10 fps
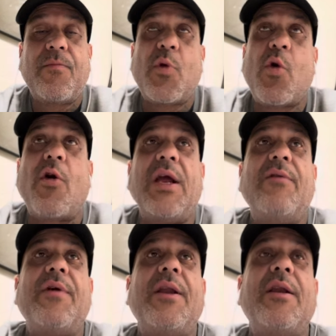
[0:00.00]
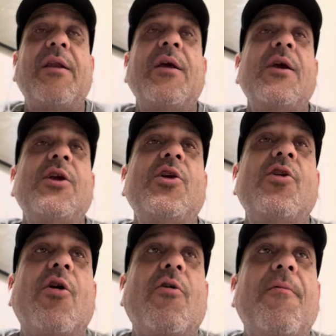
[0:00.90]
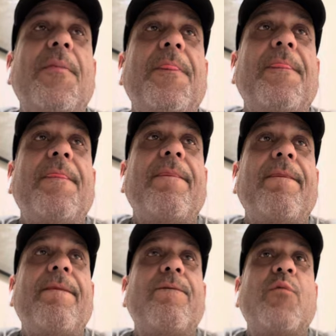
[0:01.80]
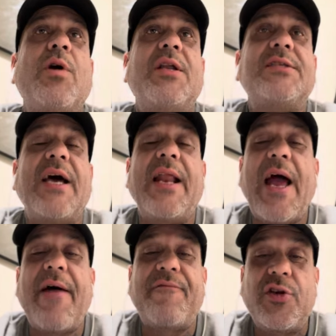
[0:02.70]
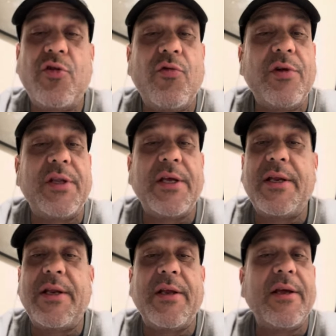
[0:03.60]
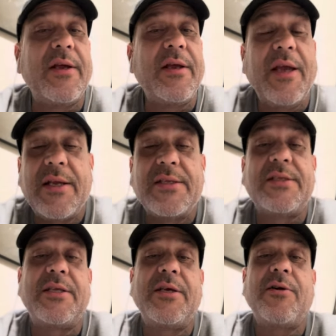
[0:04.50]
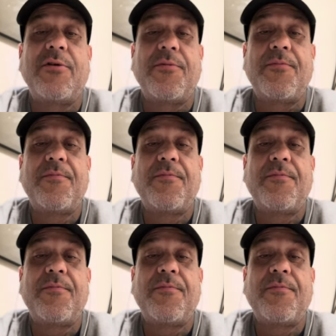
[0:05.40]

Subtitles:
Or even, you know, what does that have to do with it? Yet and still,